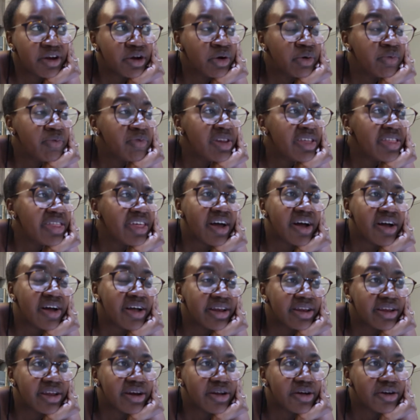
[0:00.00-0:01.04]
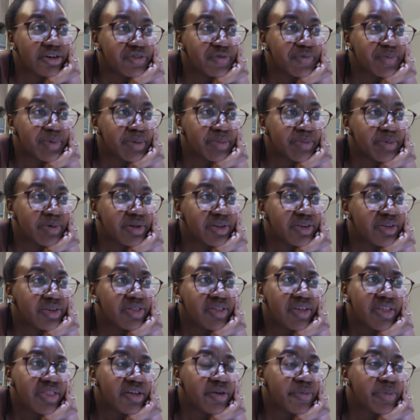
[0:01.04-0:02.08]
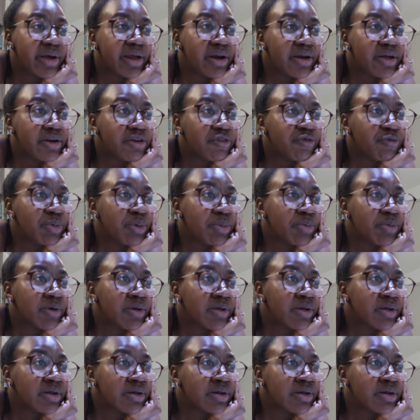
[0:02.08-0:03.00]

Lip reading: Hopefully there aren't a lot of people. Do you think there'll be a lot of people?